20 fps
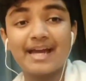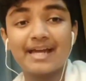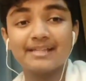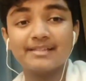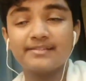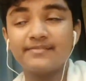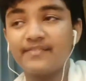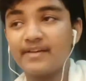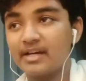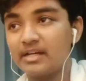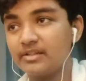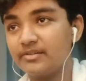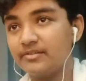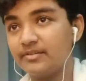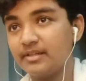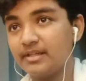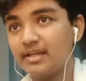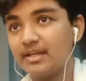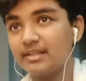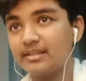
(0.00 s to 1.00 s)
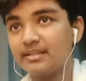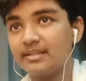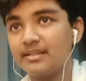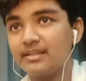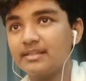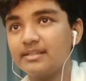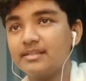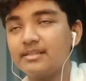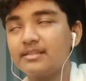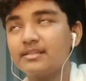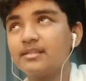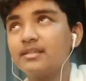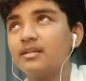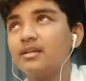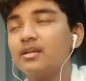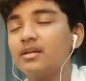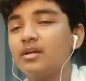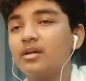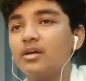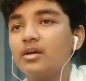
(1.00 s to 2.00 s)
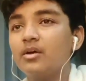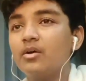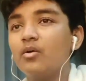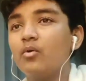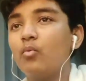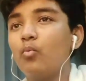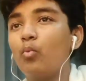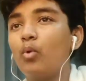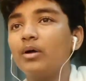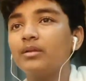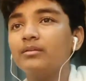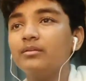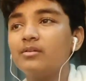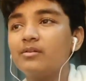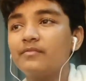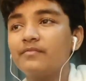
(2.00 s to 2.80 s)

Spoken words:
GAN's factory and it's one